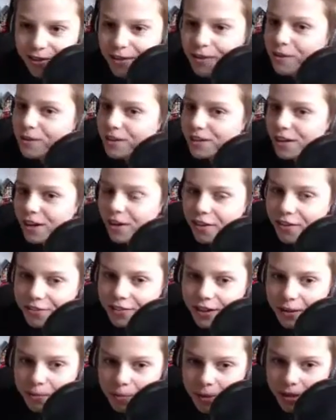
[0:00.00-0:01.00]
we recorded
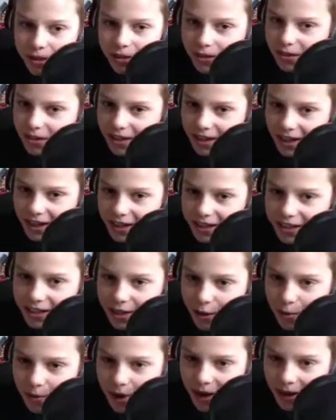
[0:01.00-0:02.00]
half an episode and I
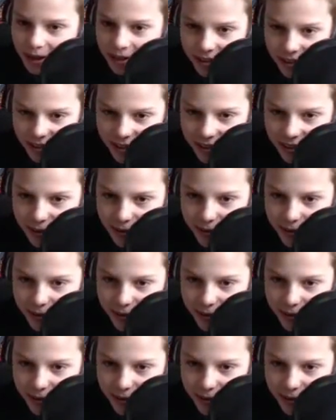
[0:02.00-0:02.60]
had to go back in